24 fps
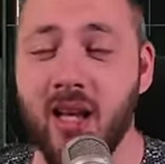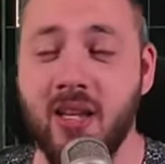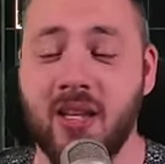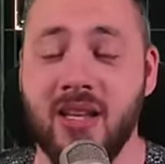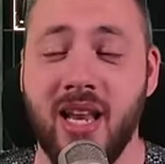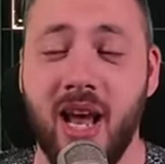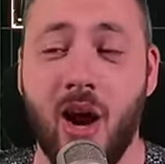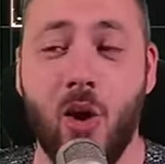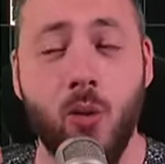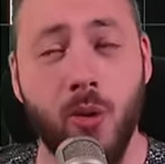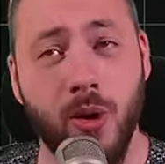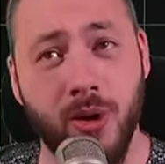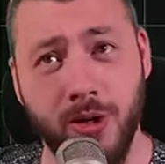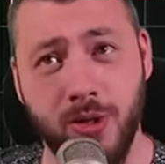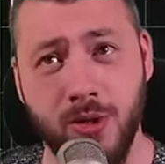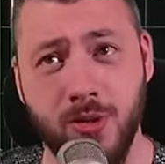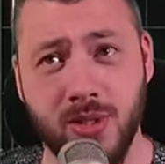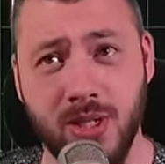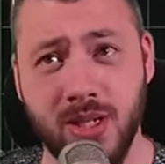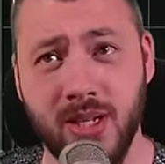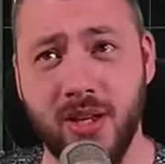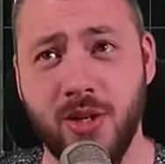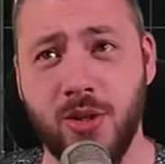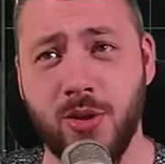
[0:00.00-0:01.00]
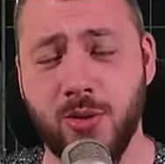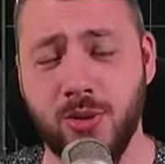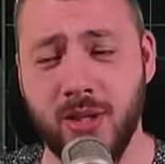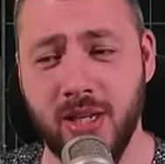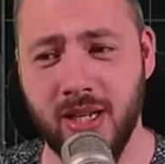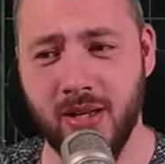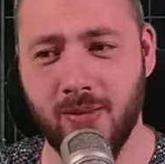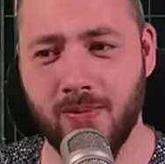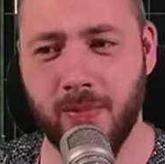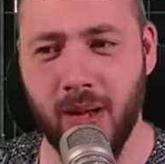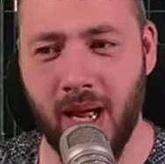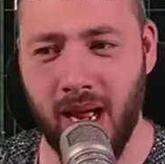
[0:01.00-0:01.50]
Now we're using a
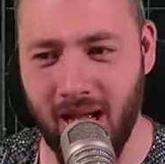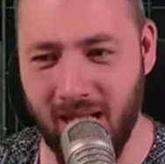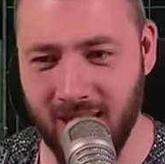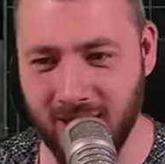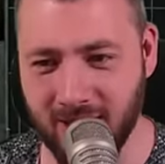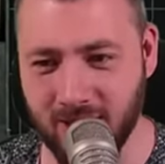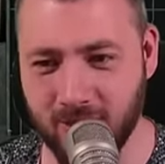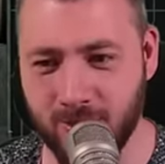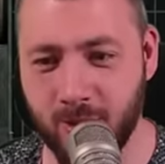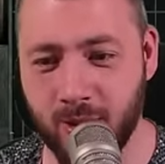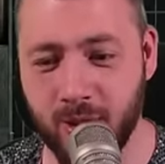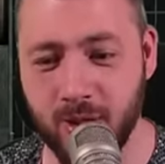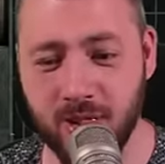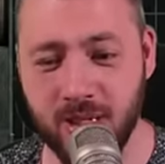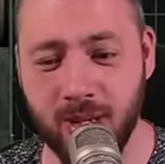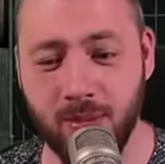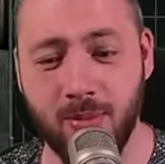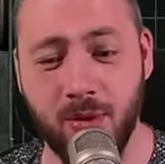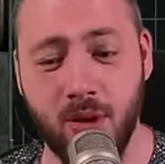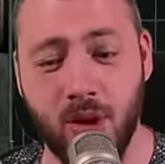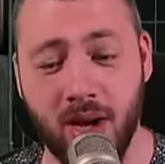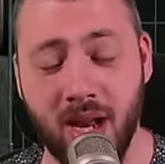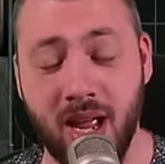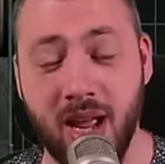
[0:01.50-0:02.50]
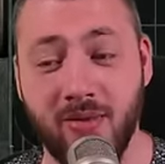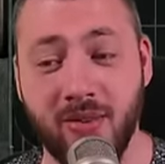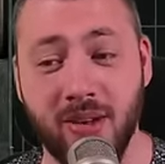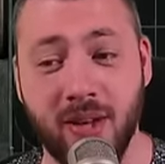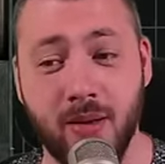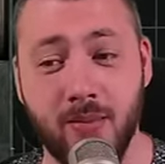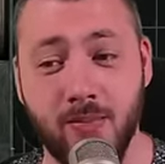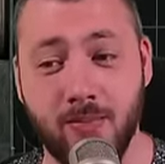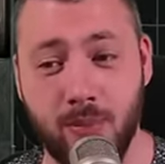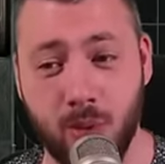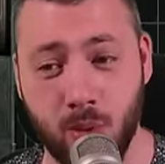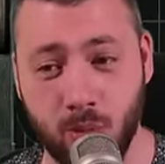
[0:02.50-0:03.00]
unique pants because I'm not having a
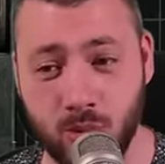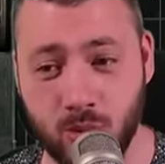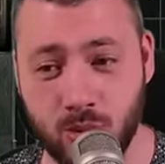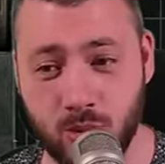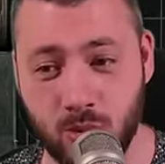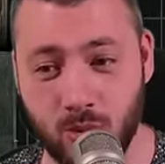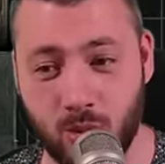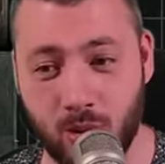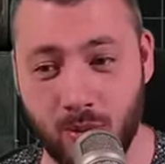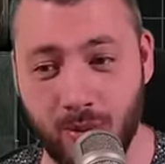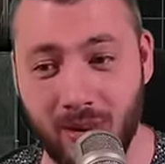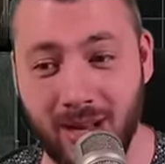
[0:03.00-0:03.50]
bone storm,